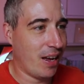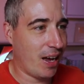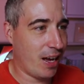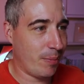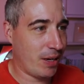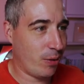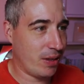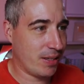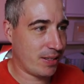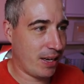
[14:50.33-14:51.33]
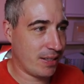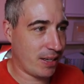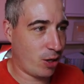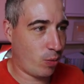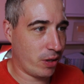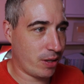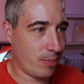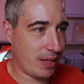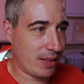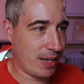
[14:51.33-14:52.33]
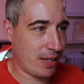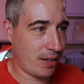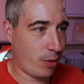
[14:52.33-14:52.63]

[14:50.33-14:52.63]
Um, now in this case, I don't want them like that.